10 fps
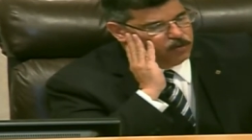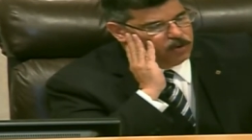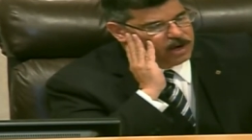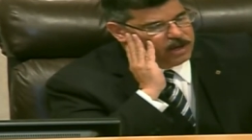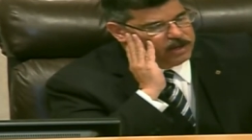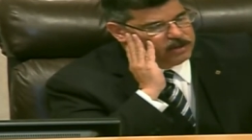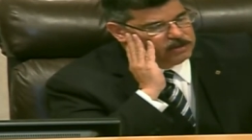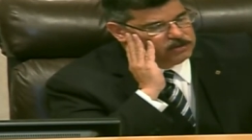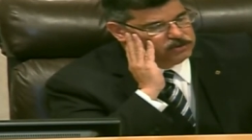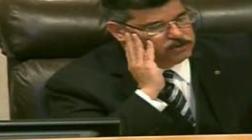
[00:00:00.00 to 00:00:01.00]
But what I
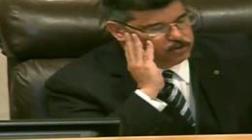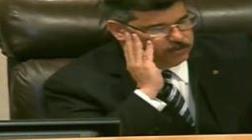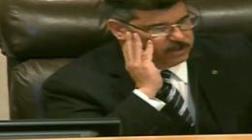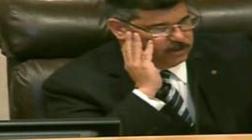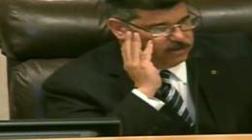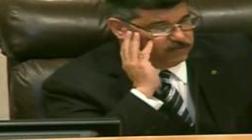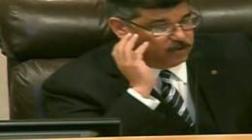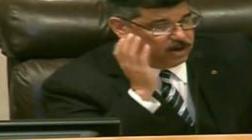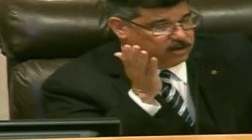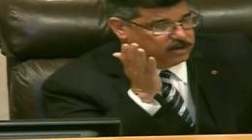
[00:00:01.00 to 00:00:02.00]
do believe
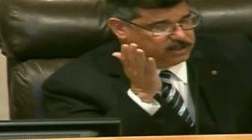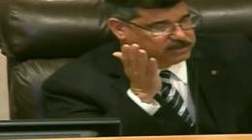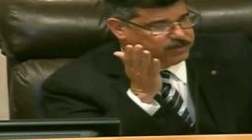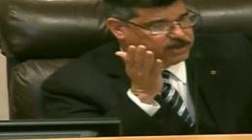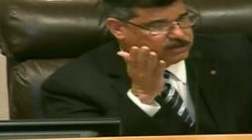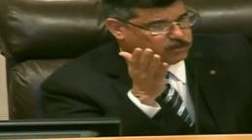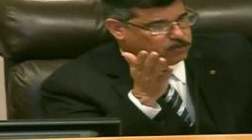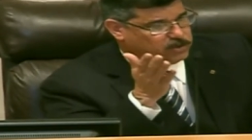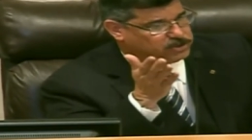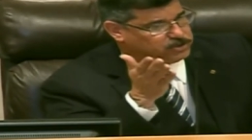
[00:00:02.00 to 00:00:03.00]
or I expected
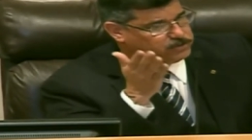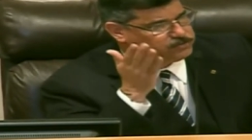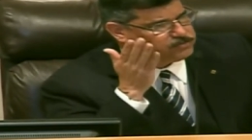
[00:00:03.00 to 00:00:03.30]
was to,